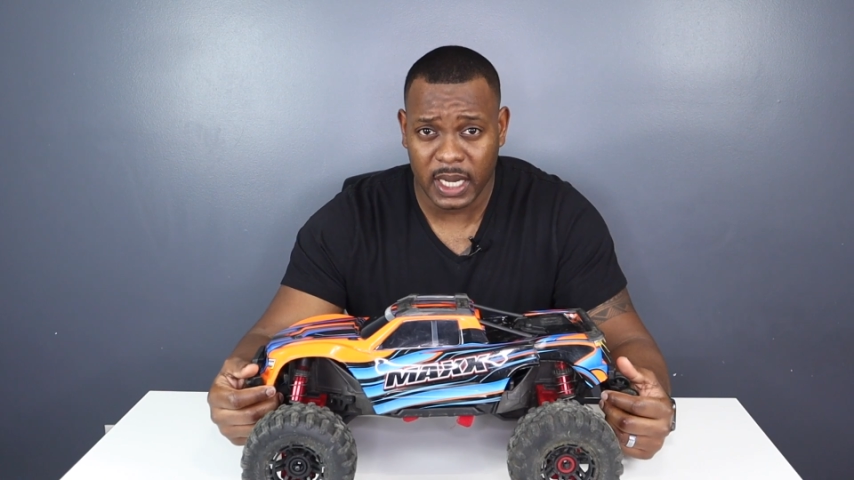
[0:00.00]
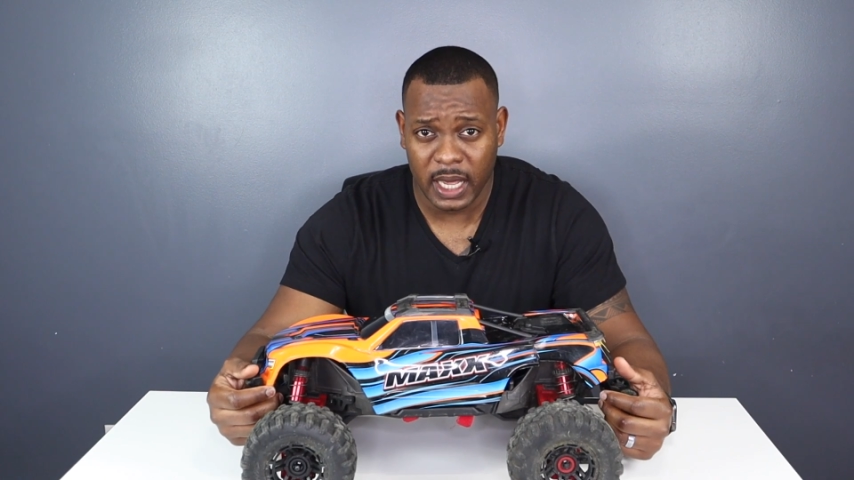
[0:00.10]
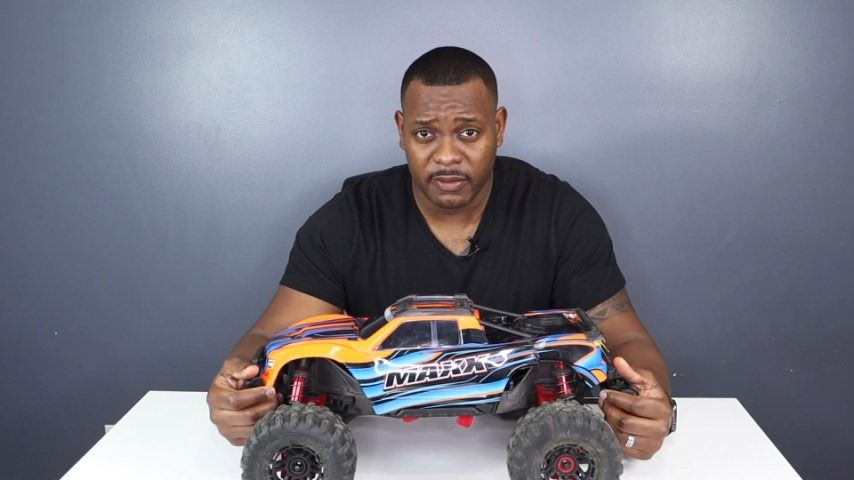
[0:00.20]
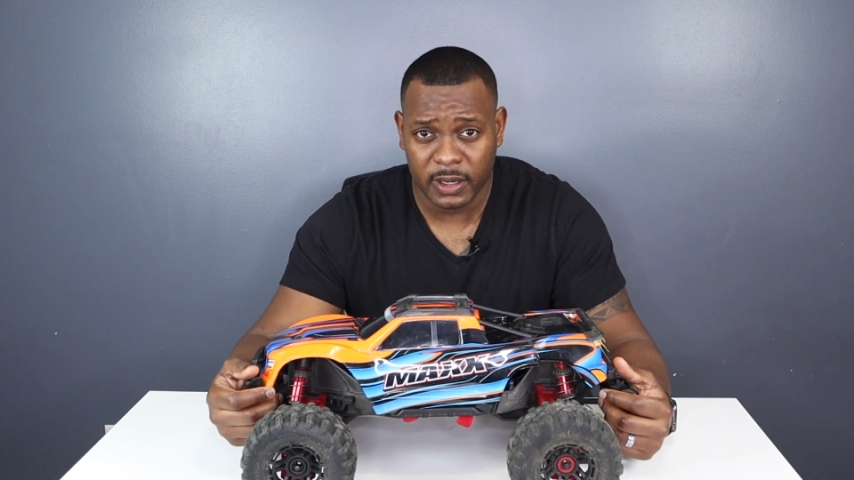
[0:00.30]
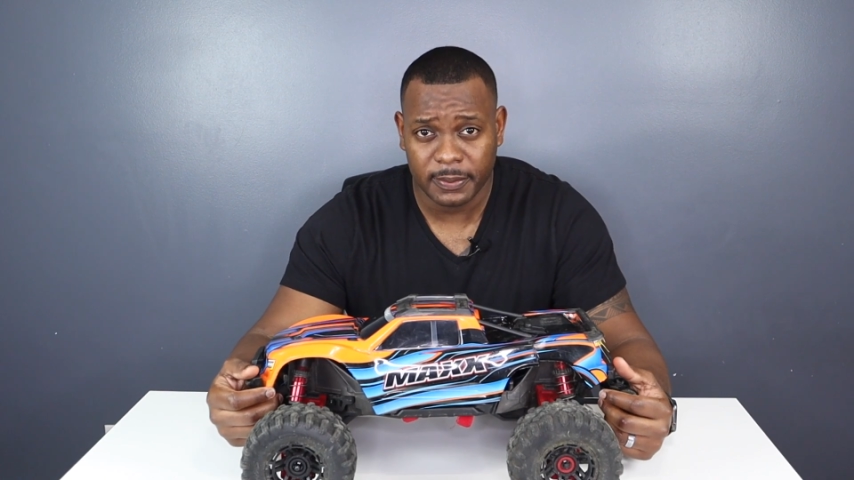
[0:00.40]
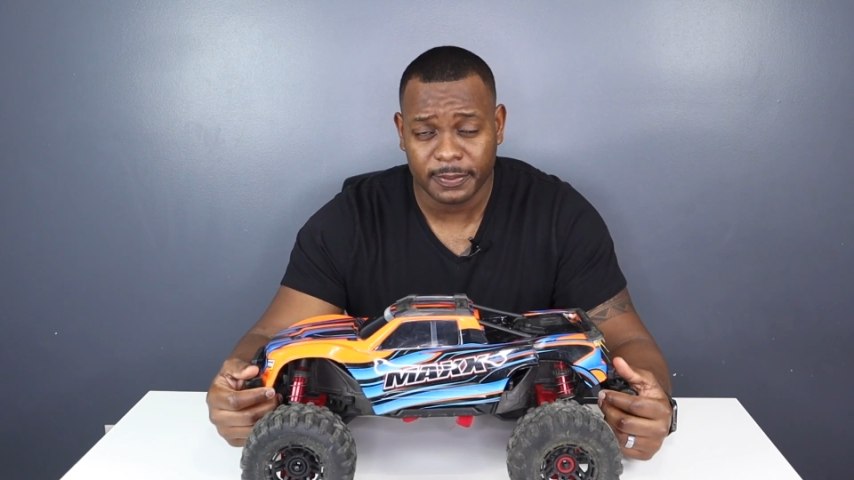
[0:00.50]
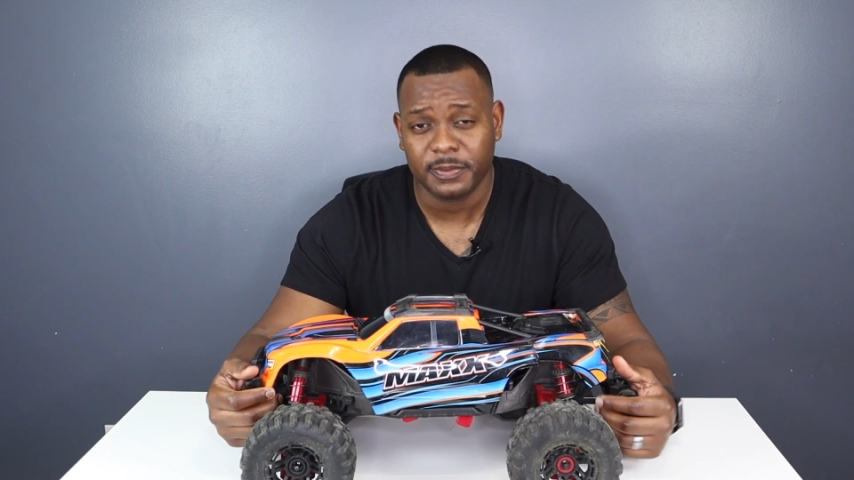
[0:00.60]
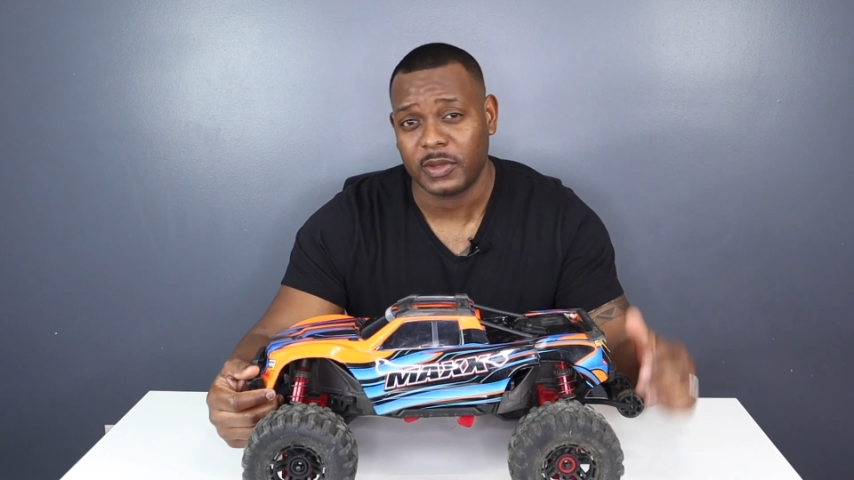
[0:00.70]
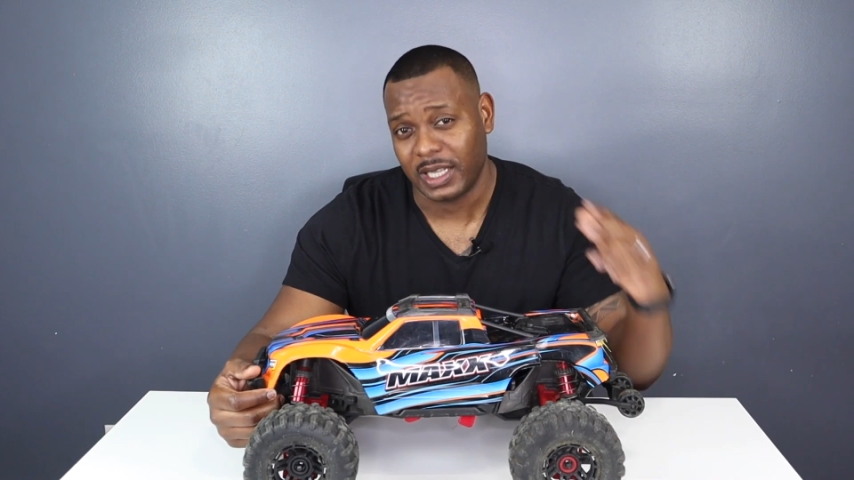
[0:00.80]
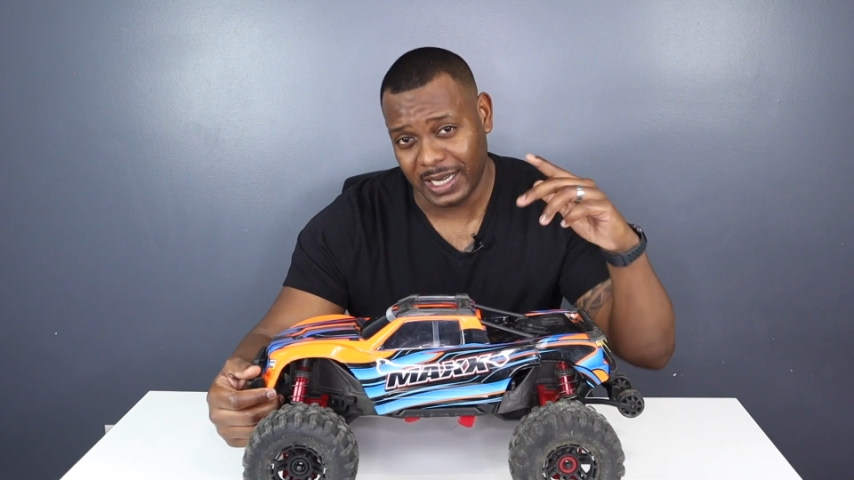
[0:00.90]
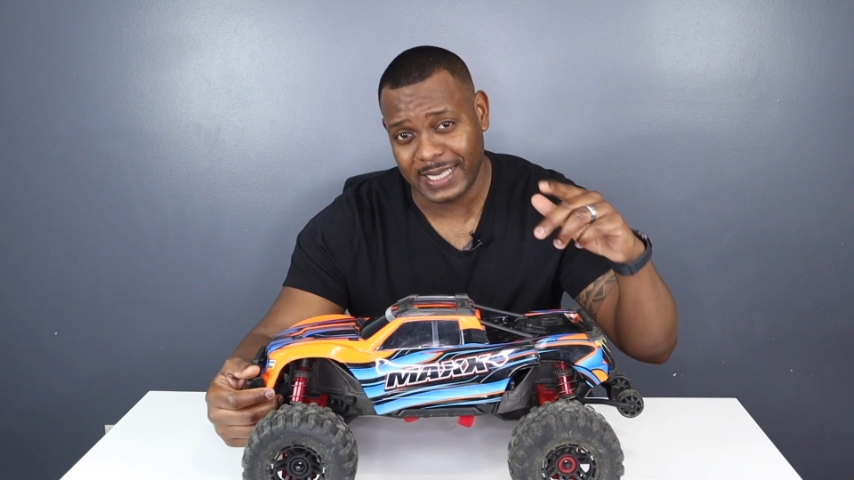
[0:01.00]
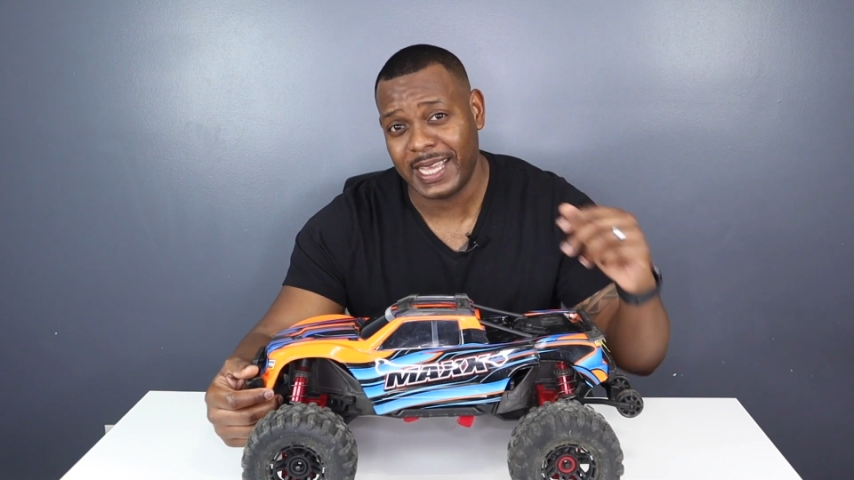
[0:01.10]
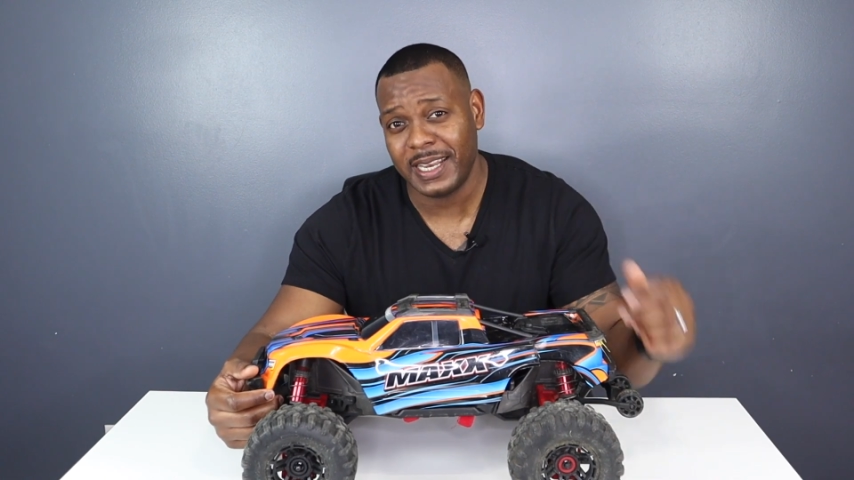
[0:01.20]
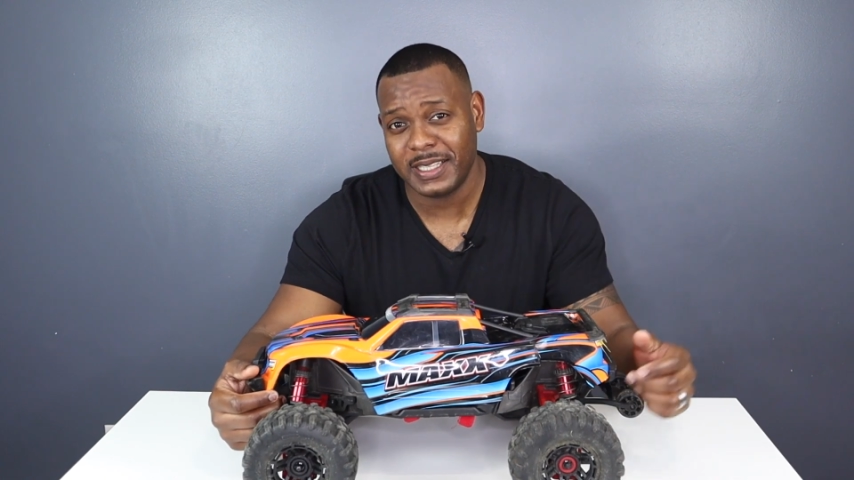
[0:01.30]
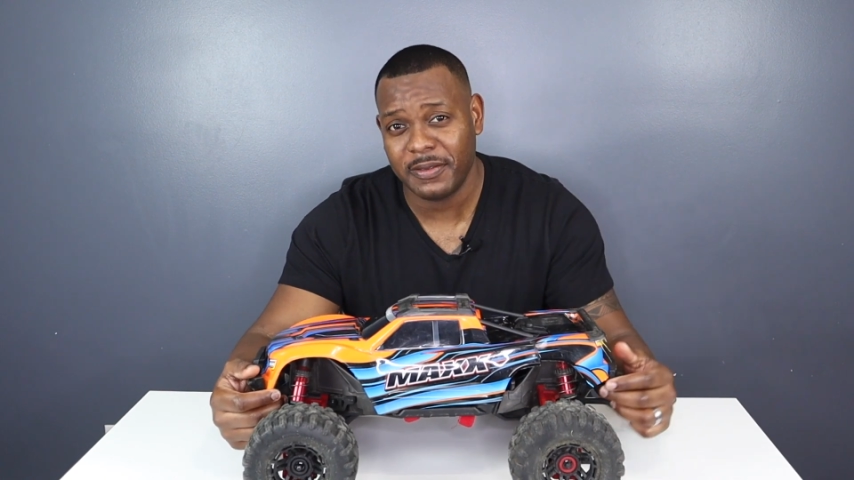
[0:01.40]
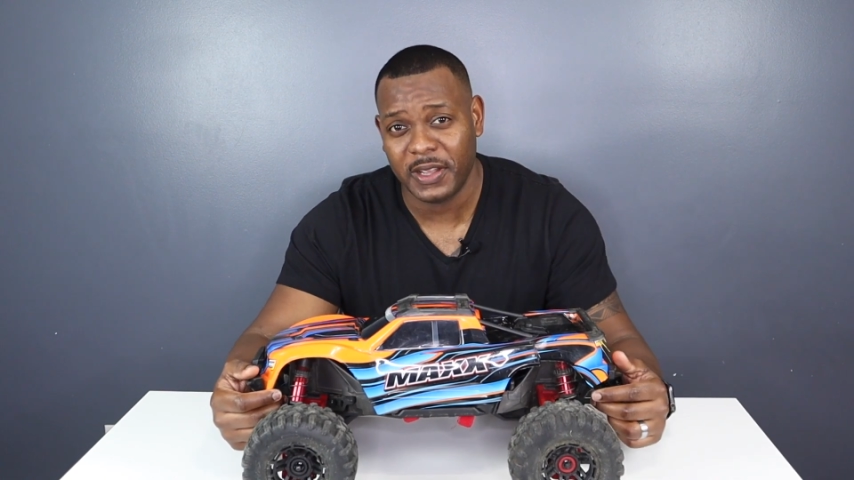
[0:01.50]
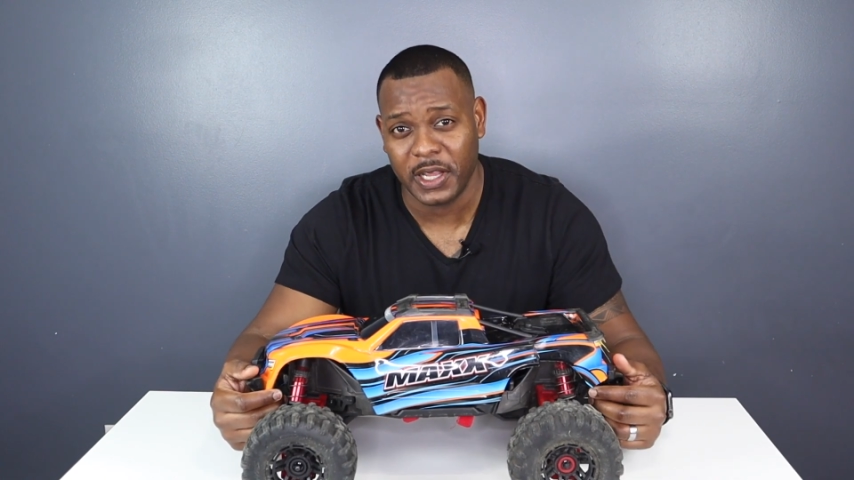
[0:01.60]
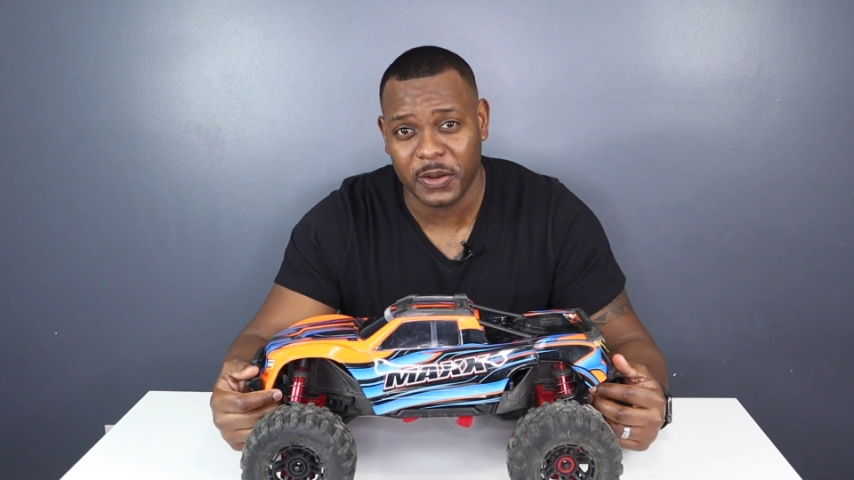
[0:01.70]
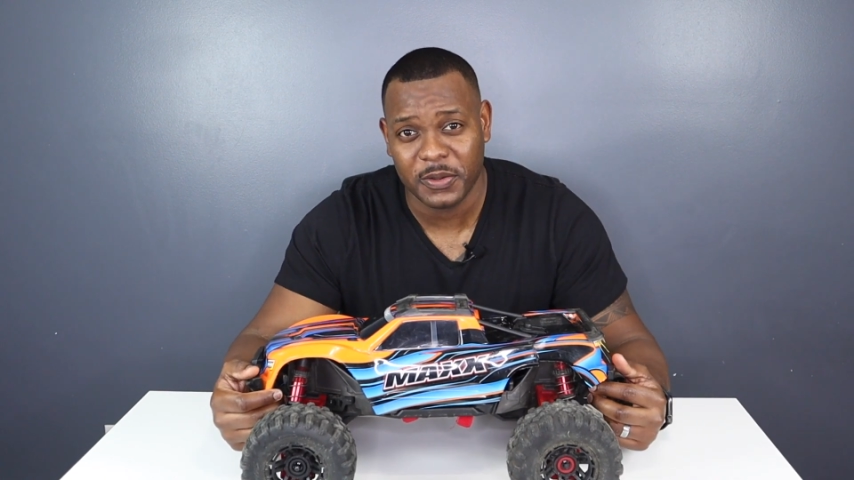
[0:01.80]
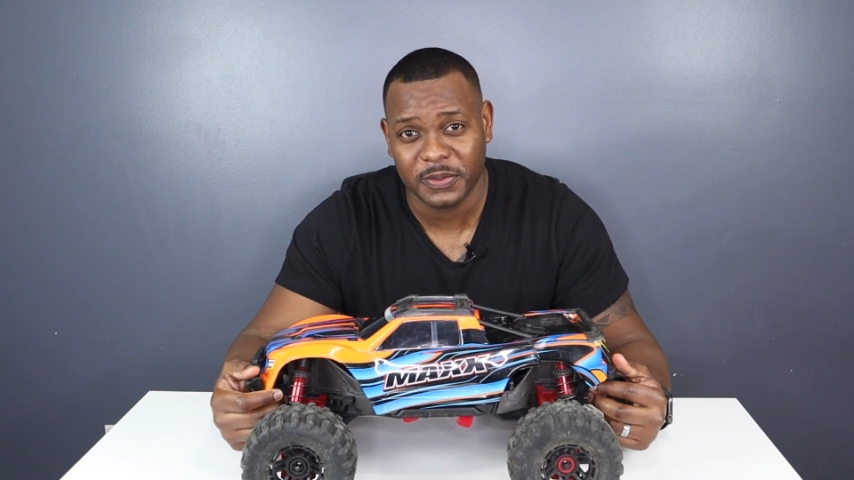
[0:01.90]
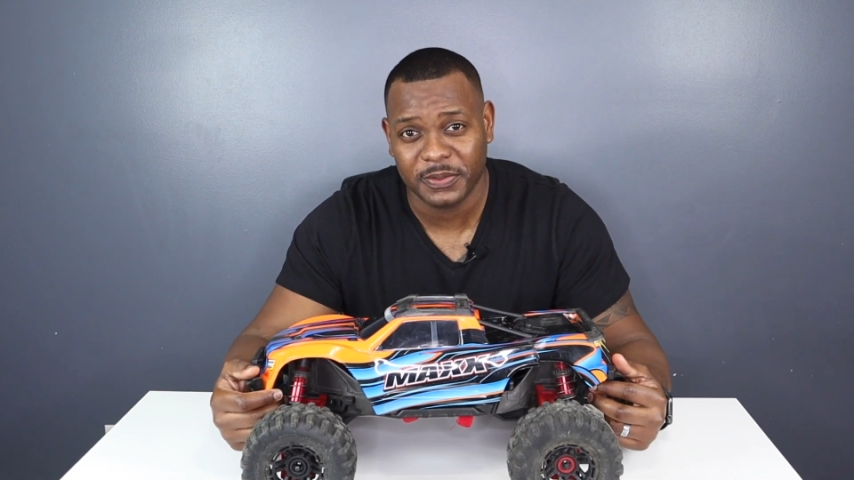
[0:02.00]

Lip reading: having. Let's get into the video.